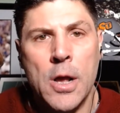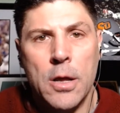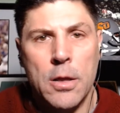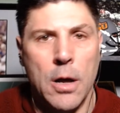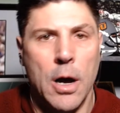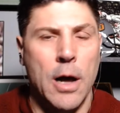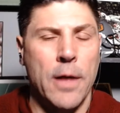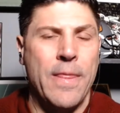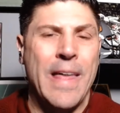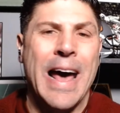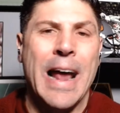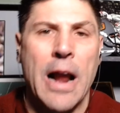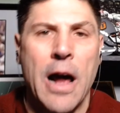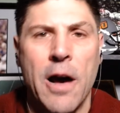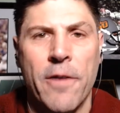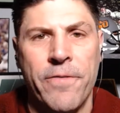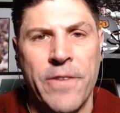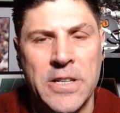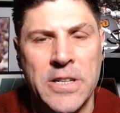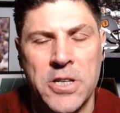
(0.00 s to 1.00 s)
that
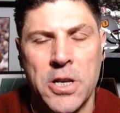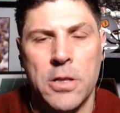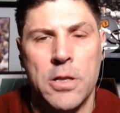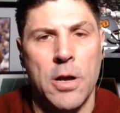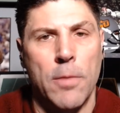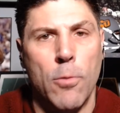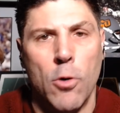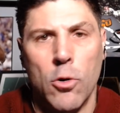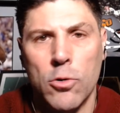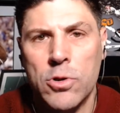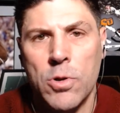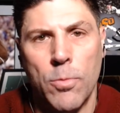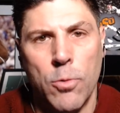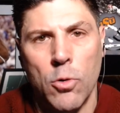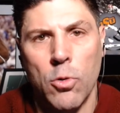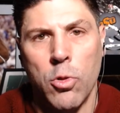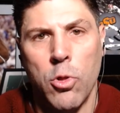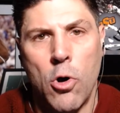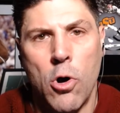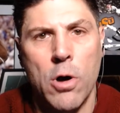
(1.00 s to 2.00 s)
offense into
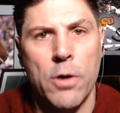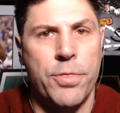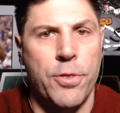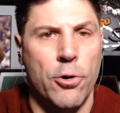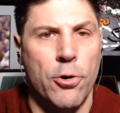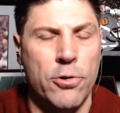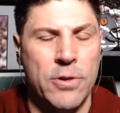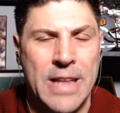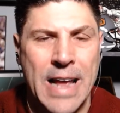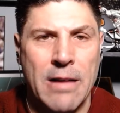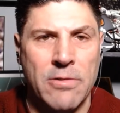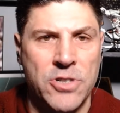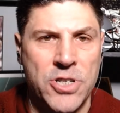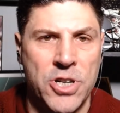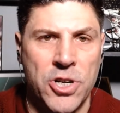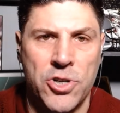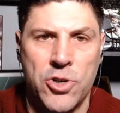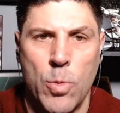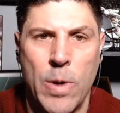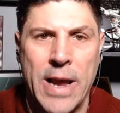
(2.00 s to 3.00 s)
multiple long third down
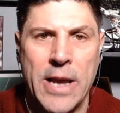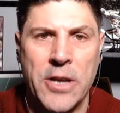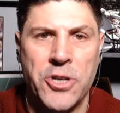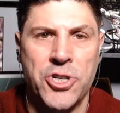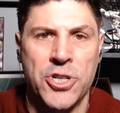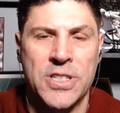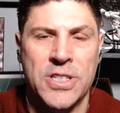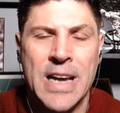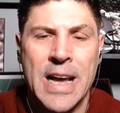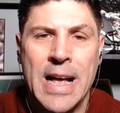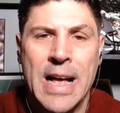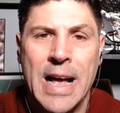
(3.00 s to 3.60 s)
situations.